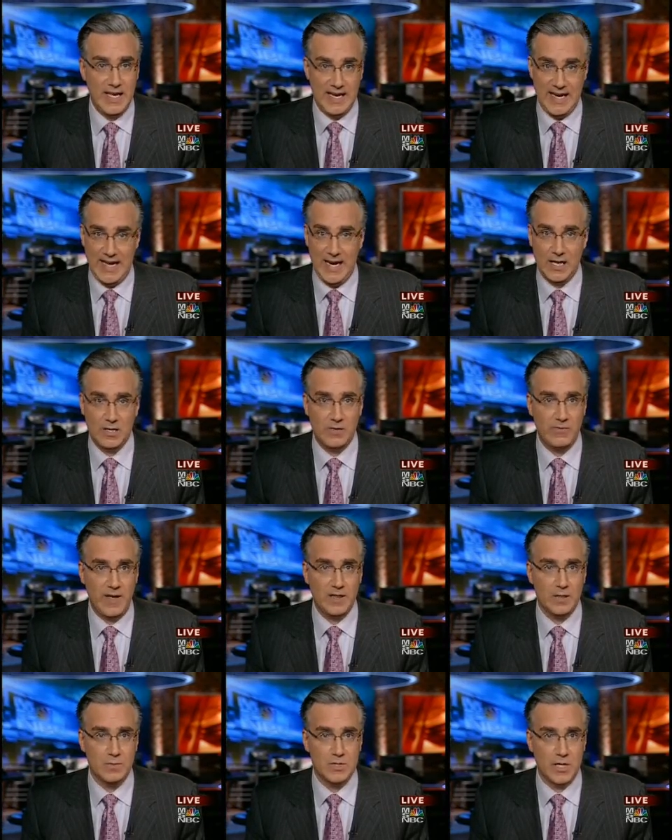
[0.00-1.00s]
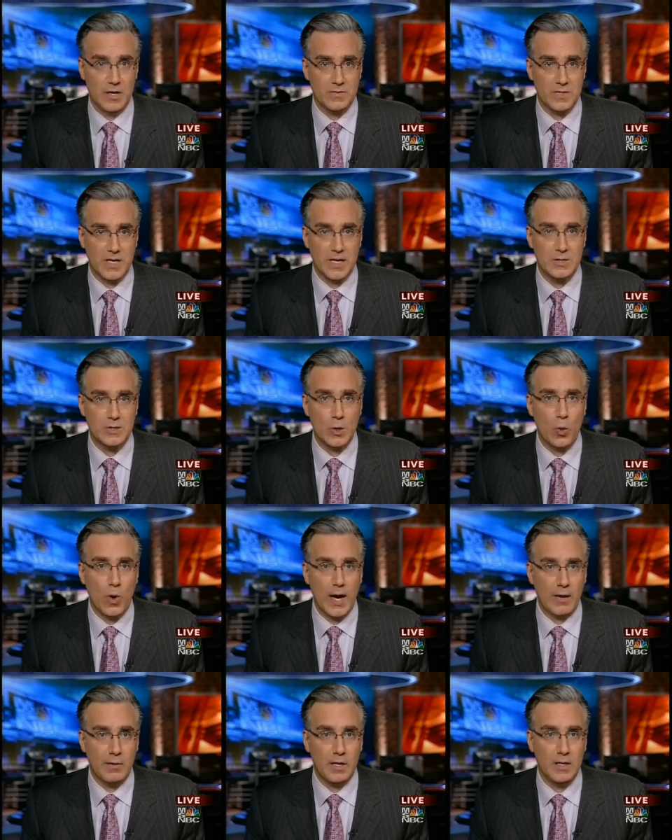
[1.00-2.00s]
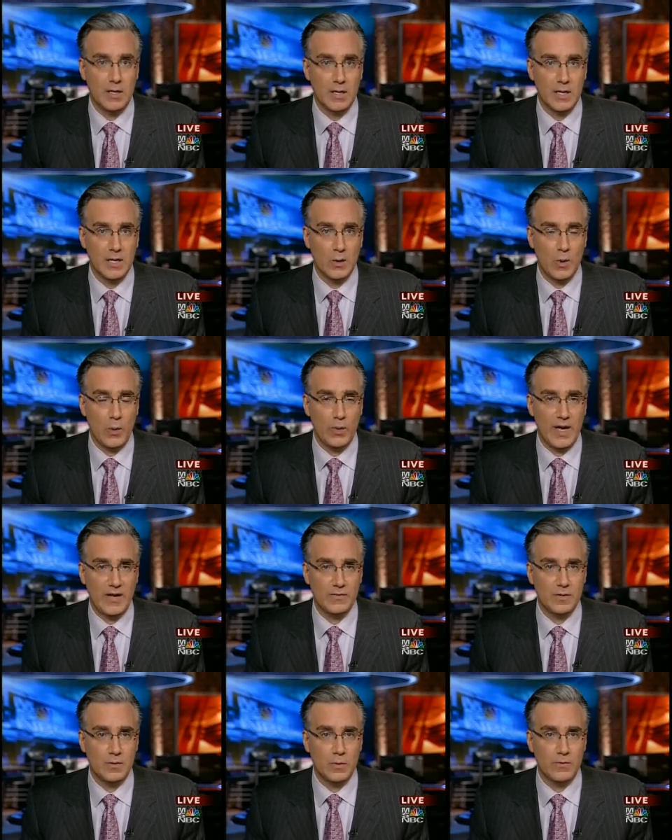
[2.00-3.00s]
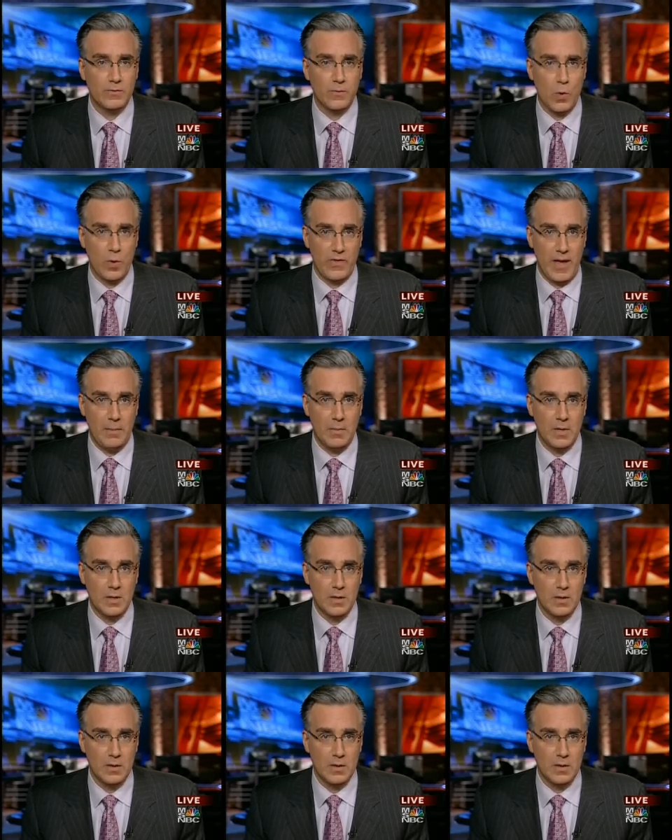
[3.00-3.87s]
They cannot defend themselves against O'Reilly. We will have to do it for them.